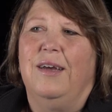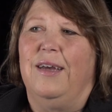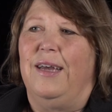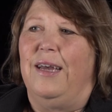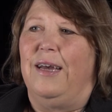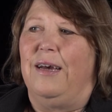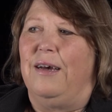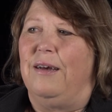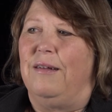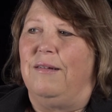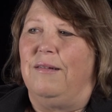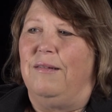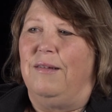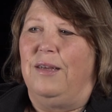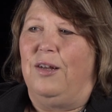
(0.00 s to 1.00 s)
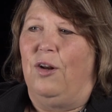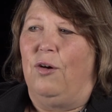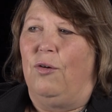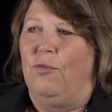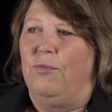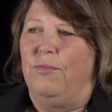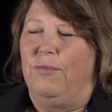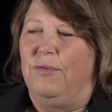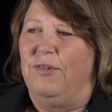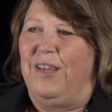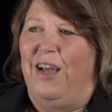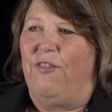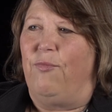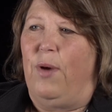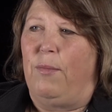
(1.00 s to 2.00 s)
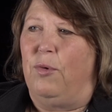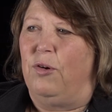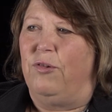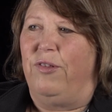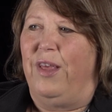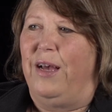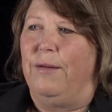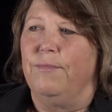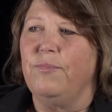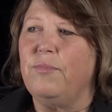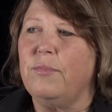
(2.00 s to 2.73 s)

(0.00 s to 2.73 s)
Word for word: and you know staff members that